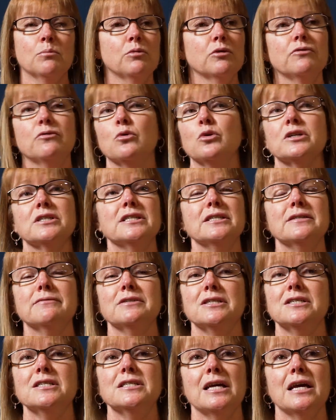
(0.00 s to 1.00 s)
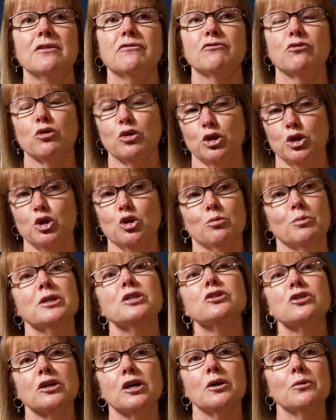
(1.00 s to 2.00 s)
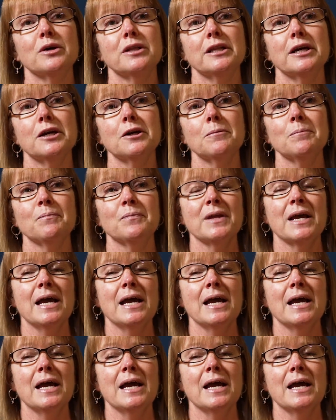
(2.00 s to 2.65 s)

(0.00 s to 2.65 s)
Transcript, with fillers: before it's even safe for a human to go in there.